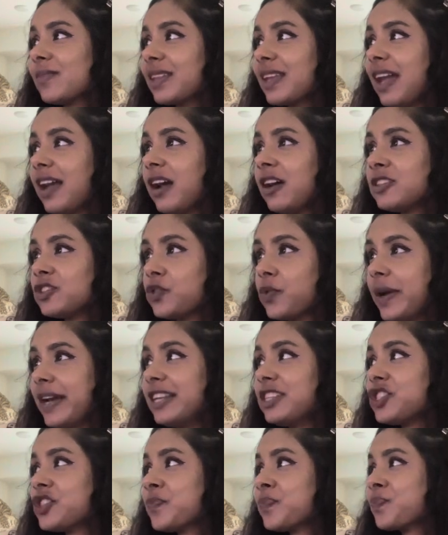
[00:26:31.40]
on
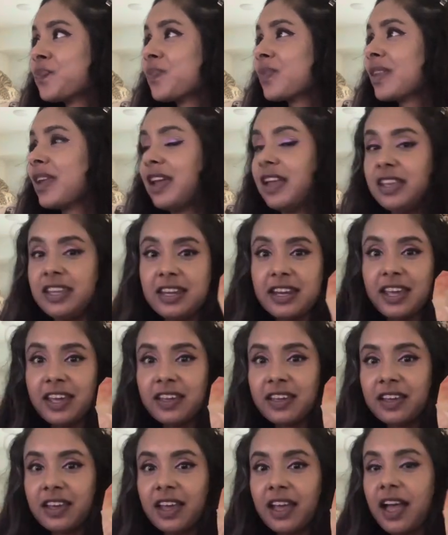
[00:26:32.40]
Twitch,
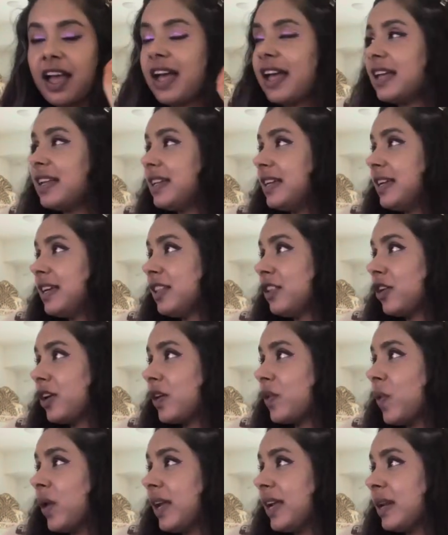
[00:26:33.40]
lurking
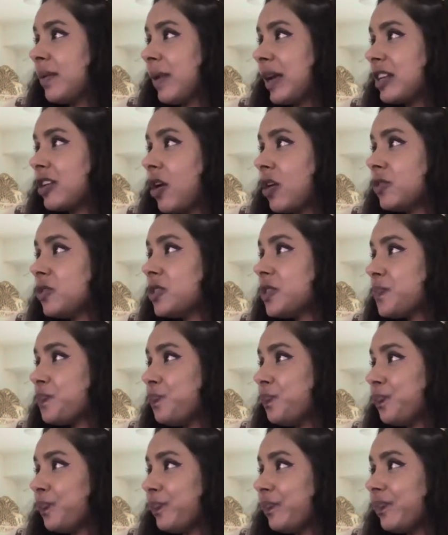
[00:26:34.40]
while eating McDonald's.
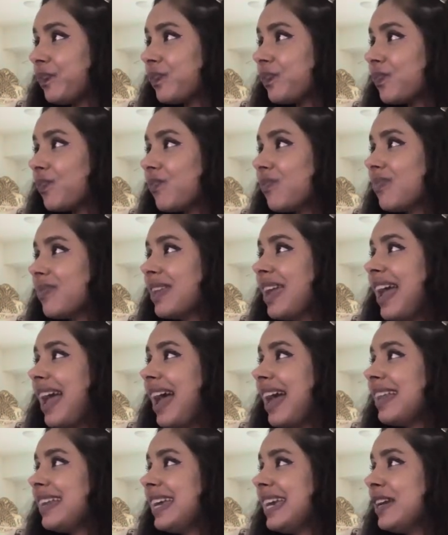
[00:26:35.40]

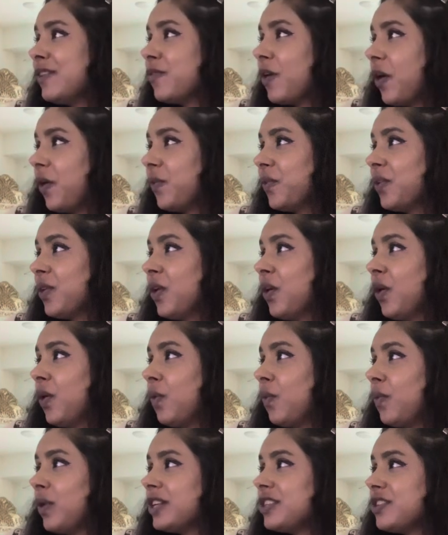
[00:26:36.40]
And he wrote,
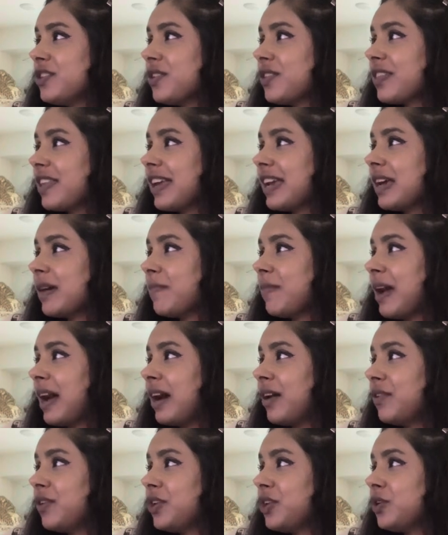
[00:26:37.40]
what do you think
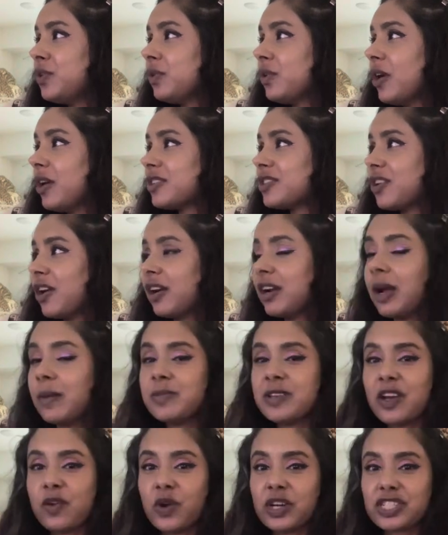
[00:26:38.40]
about new Lost Ark
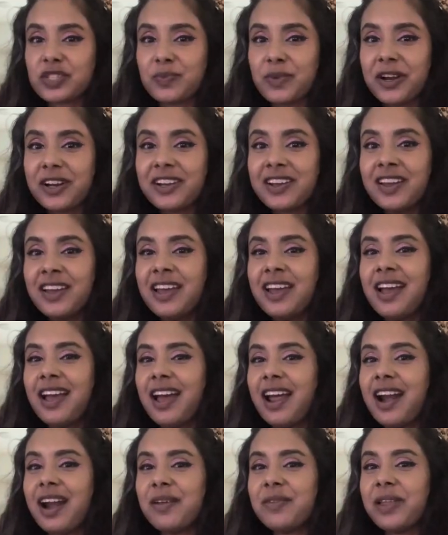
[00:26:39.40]
update, question mark?
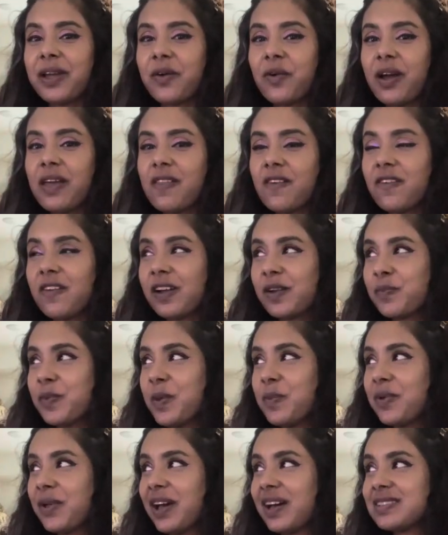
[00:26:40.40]
And I'm like, why the fuck are
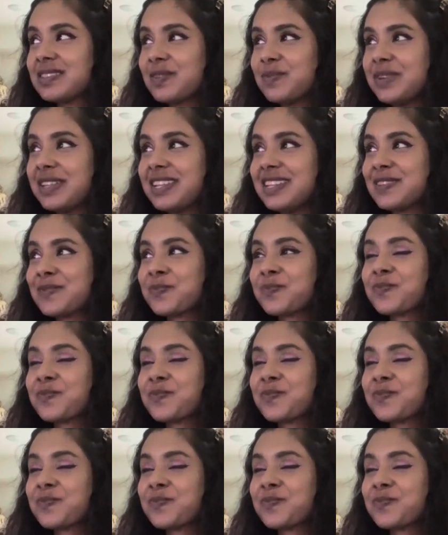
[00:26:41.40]
people asking me this?